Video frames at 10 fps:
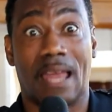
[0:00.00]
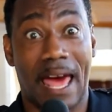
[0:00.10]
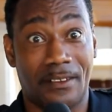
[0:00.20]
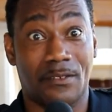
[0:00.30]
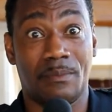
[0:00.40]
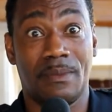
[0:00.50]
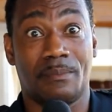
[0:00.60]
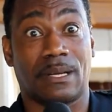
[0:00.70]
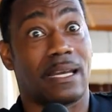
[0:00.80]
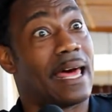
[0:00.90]
lot of them,
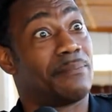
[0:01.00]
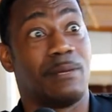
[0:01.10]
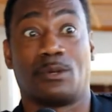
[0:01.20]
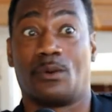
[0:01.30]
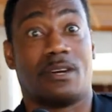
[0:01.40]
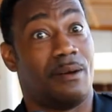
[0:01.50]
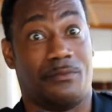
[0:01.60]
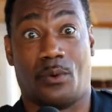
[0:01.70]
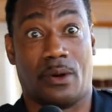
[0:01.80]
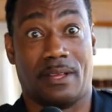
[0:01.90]
but a lot of people don't
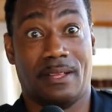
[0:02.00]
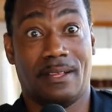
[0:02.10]
come for it.